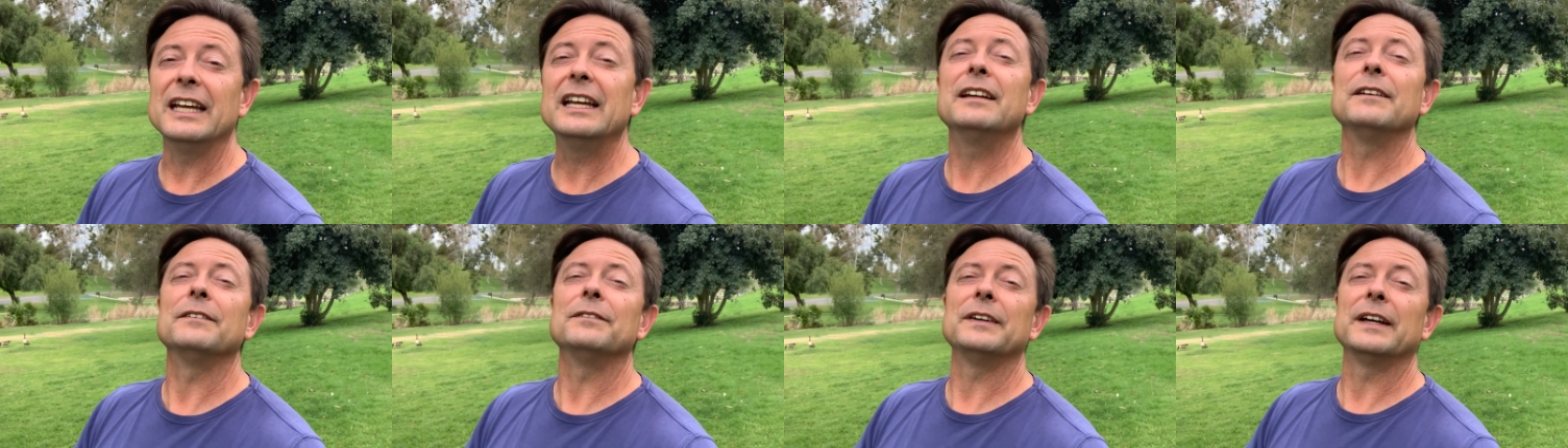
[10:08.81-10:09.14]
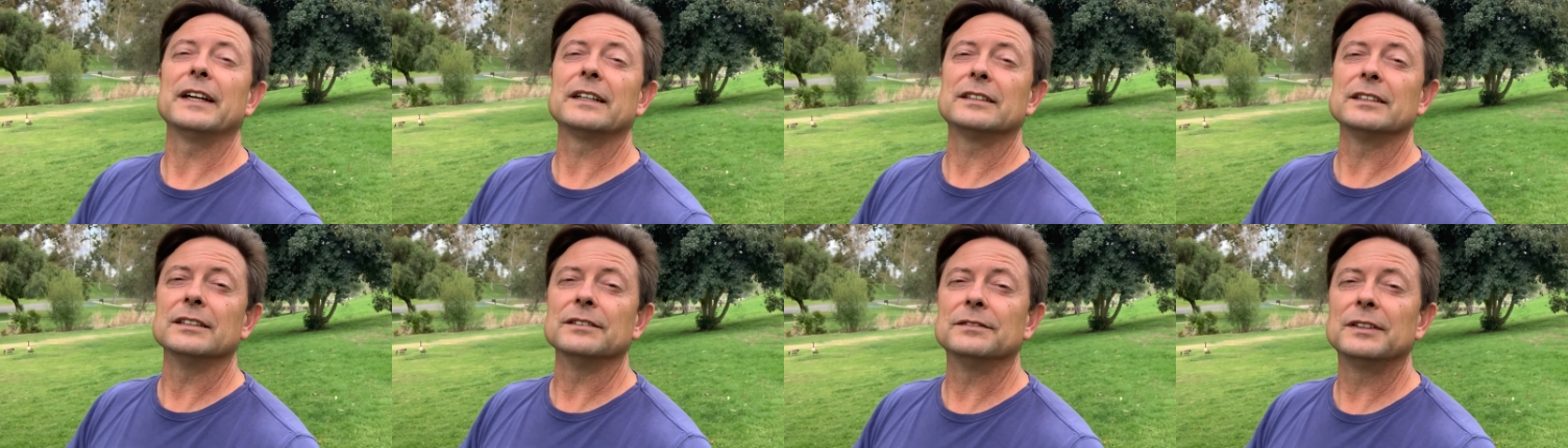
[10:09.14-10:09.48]

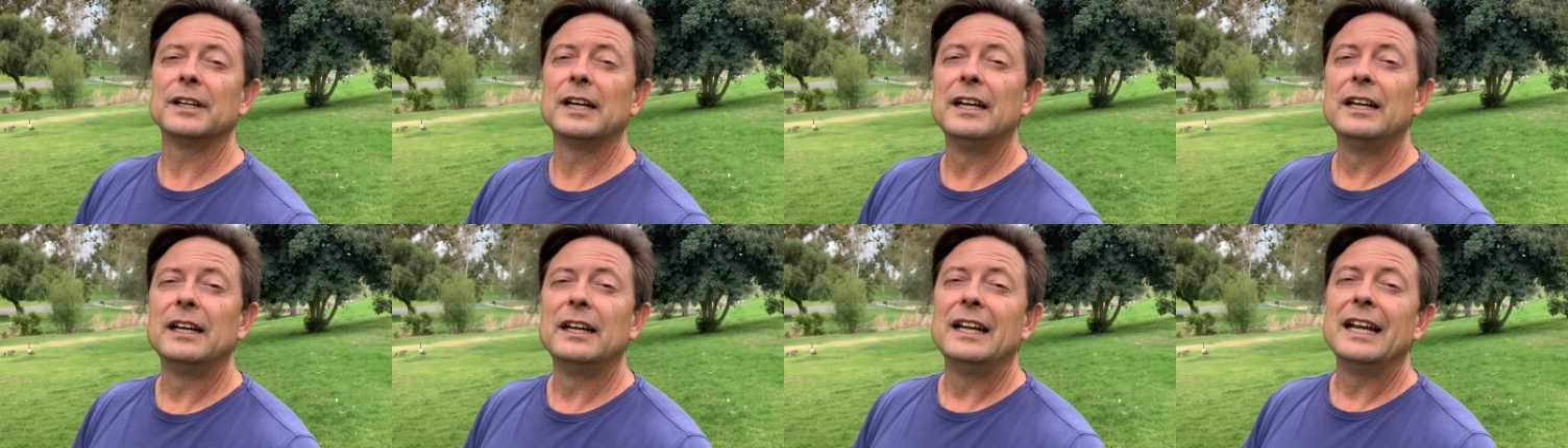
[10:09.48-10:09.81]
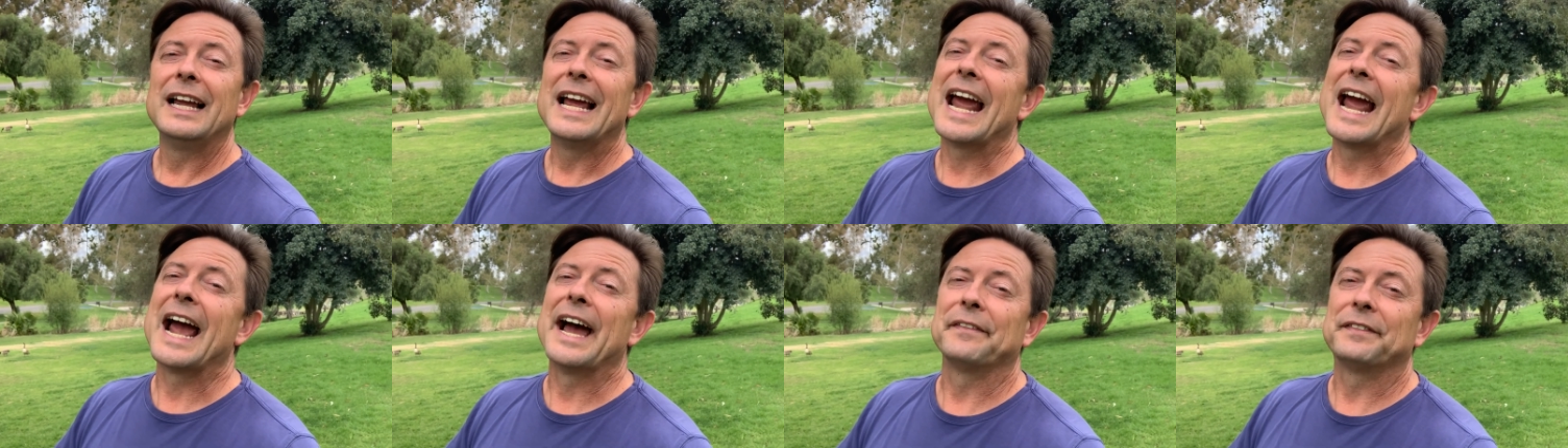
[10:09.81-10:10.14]
ineffective
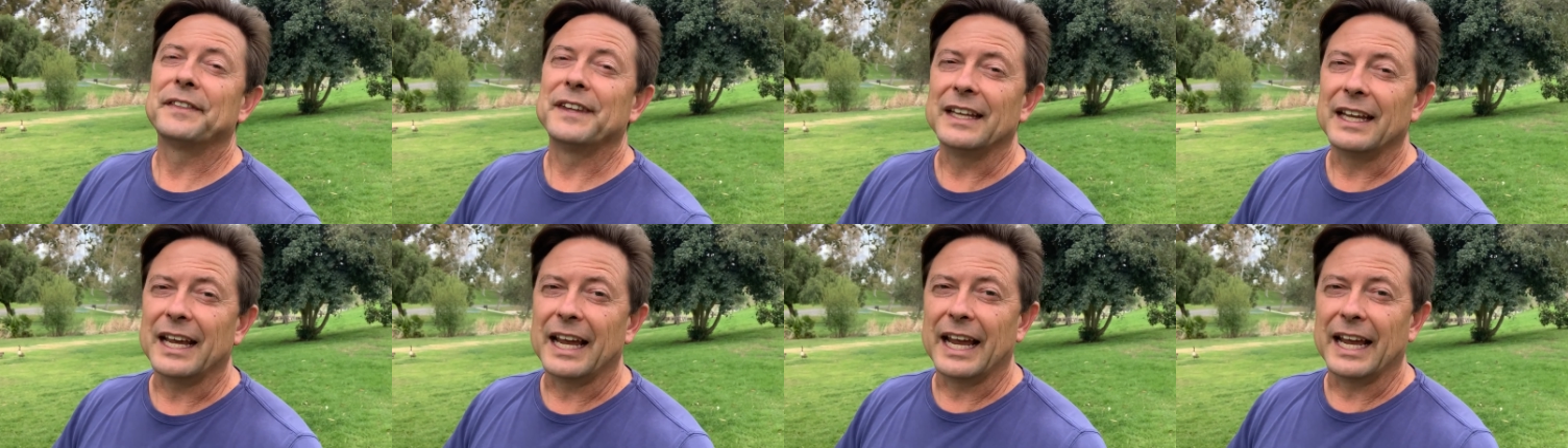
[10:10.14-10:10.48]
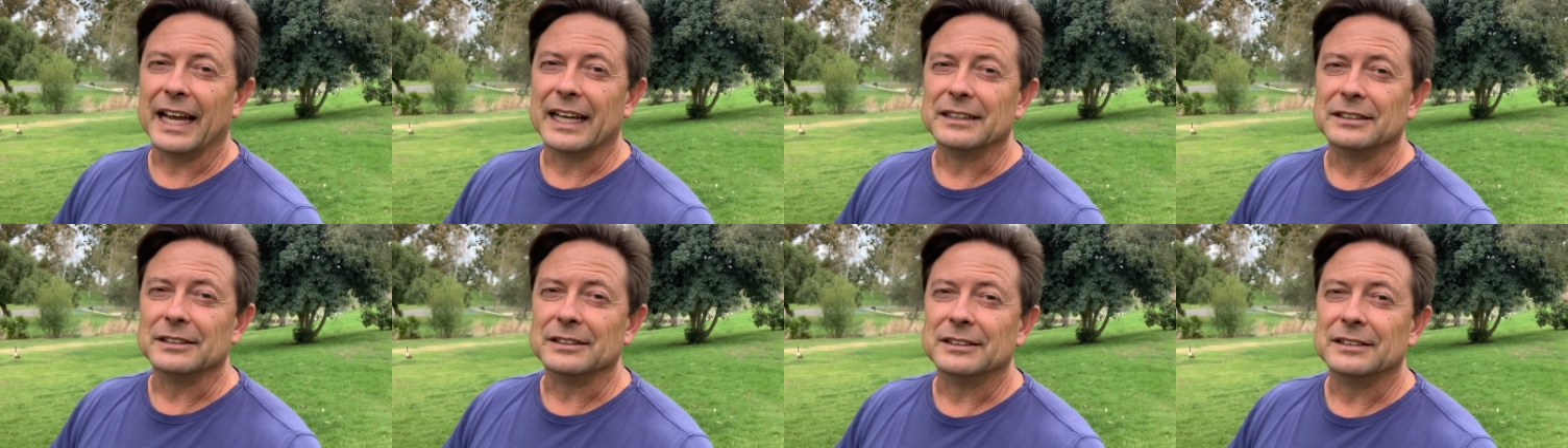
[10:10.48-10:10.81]
at the
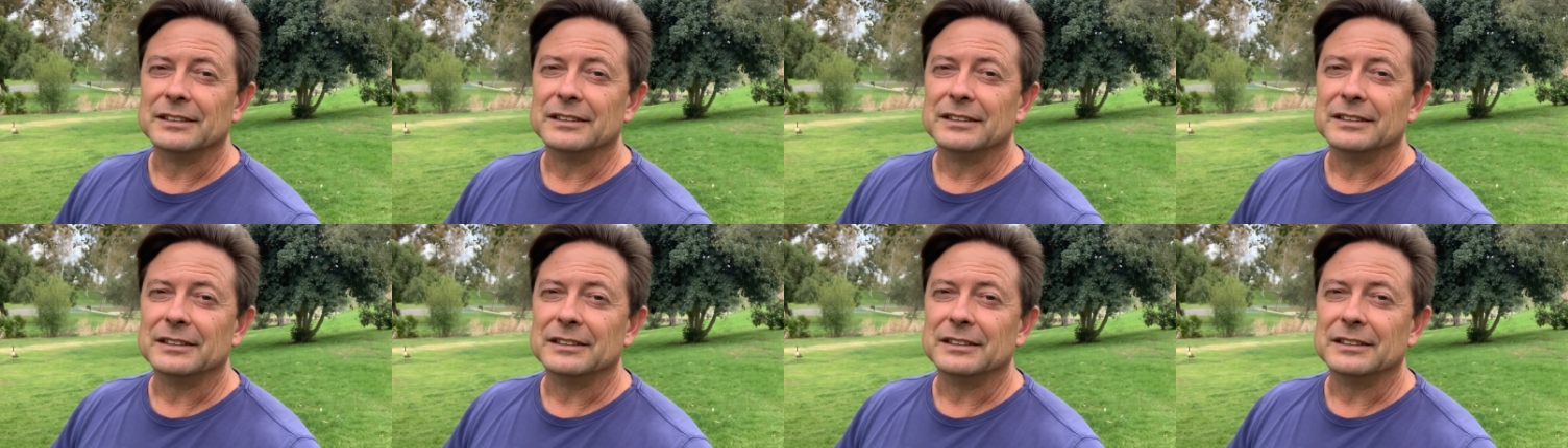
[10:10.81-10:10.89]
end.